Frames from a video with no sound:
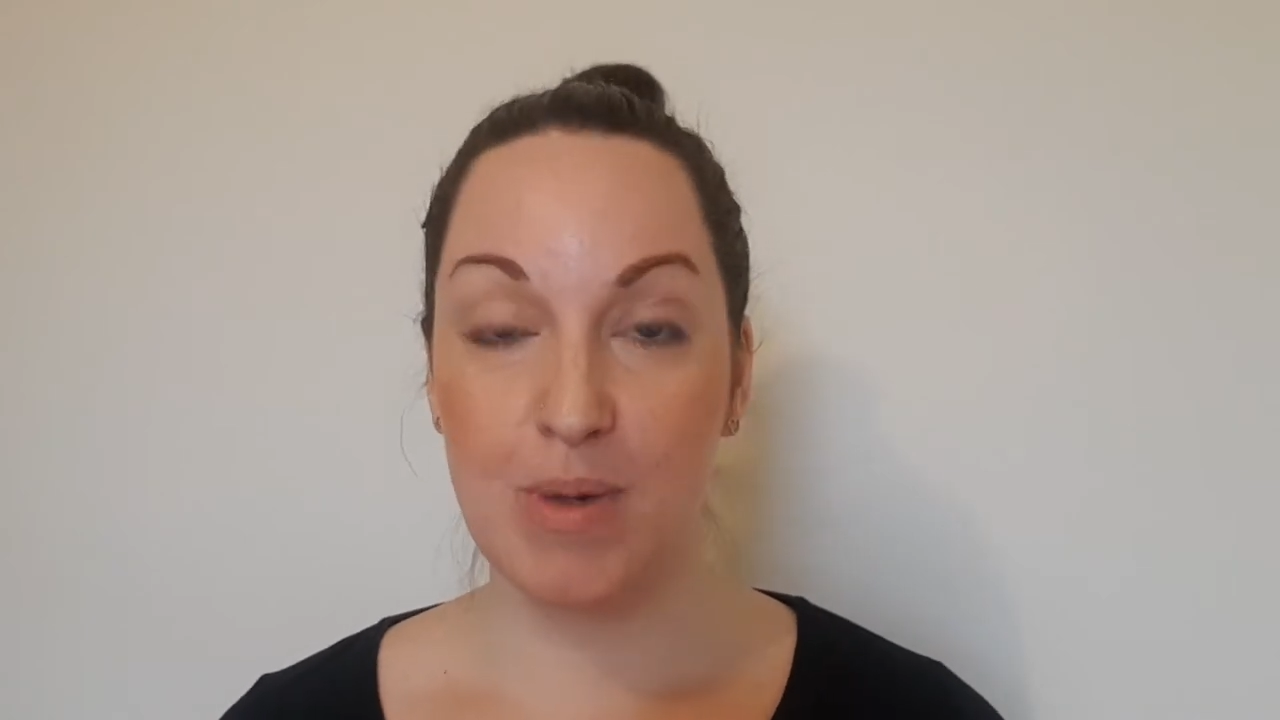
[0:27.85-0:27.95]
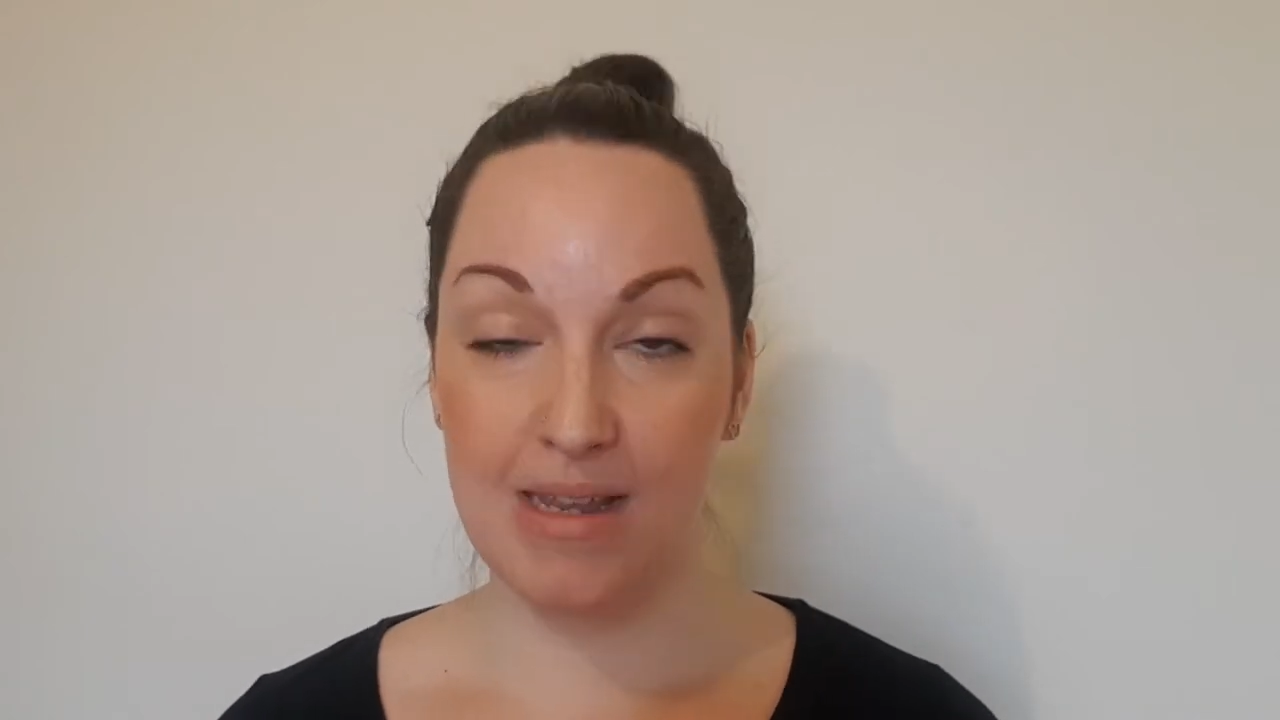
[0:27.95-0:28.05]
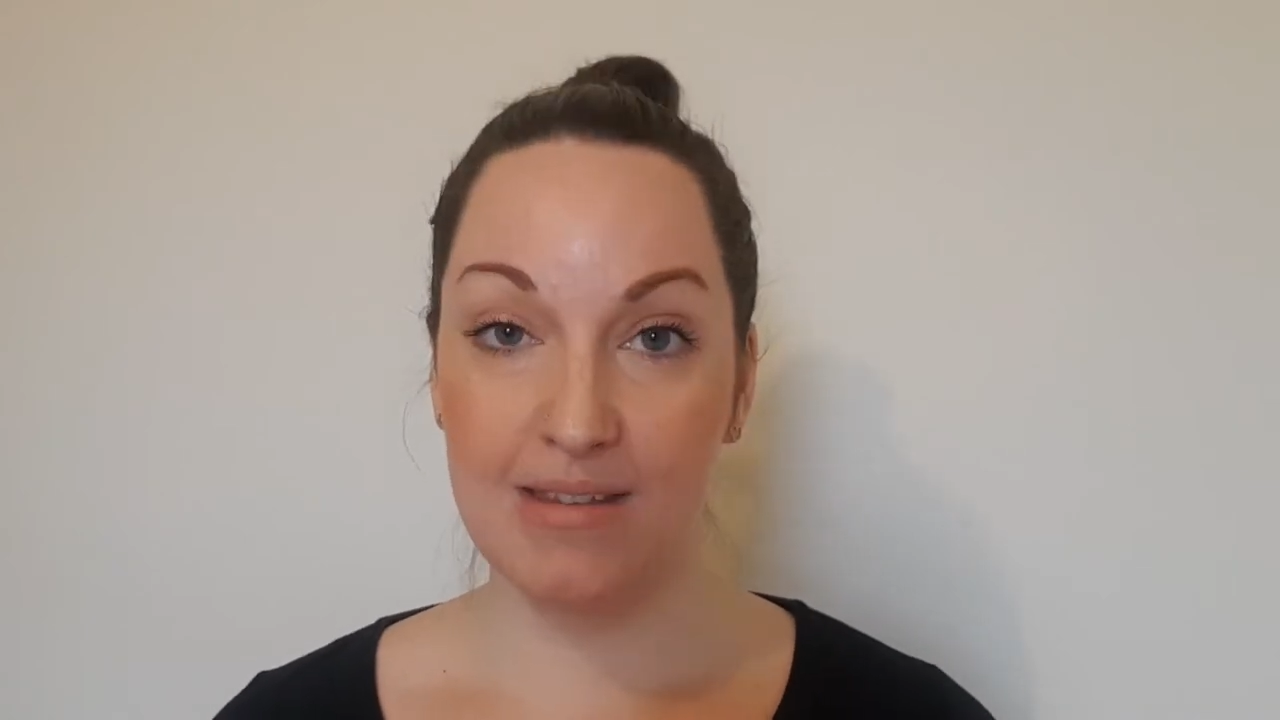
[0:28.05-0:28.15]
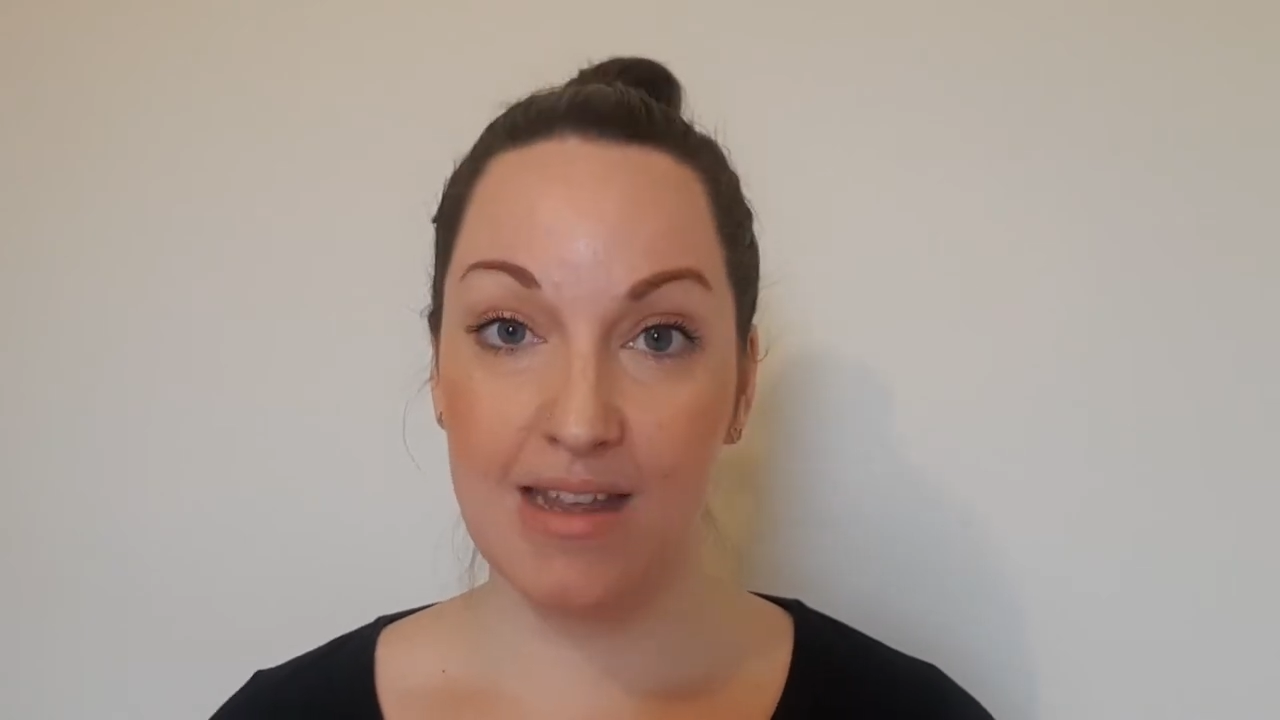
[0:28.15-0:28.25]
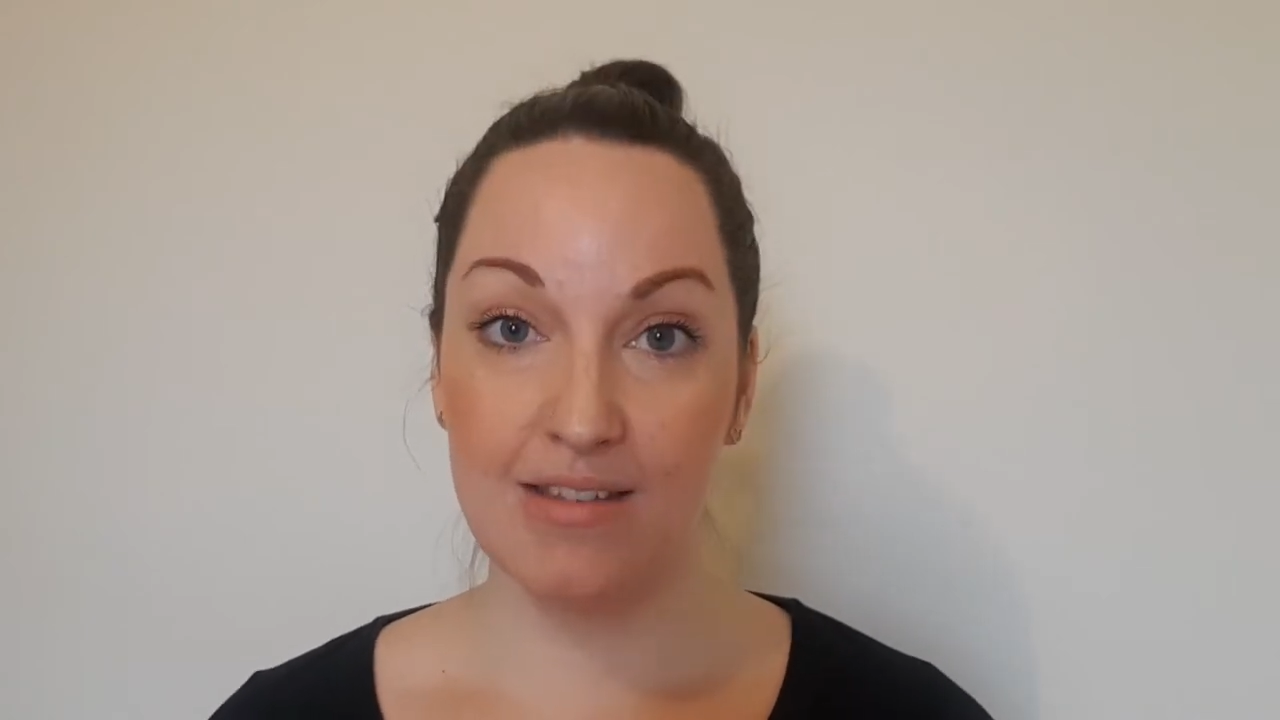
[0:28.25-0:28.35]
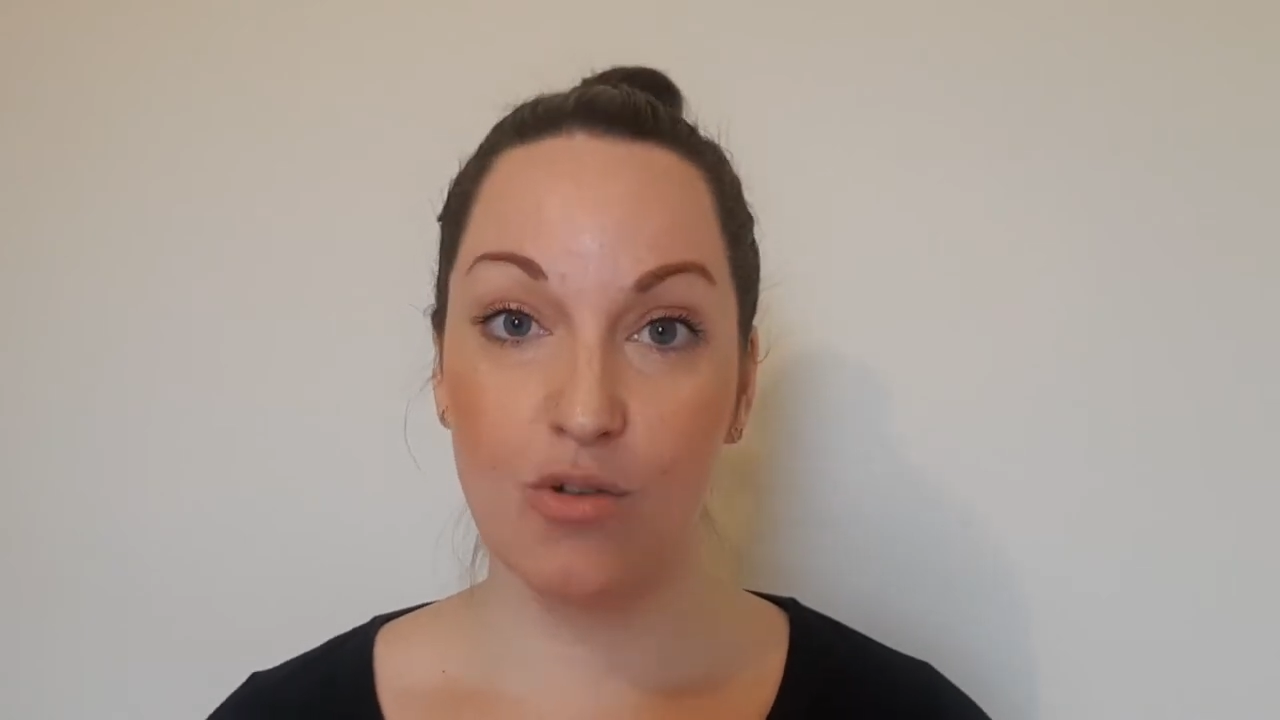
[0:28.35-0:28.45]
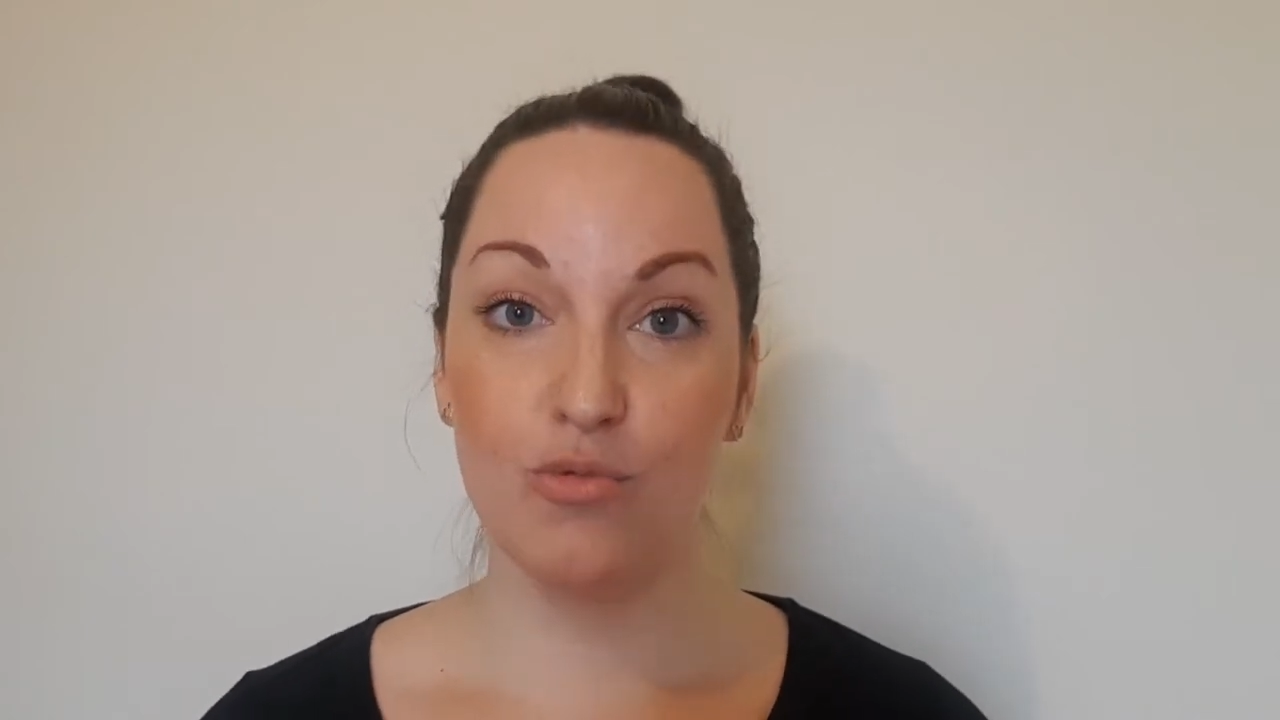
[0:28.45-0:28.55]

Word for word: pieces,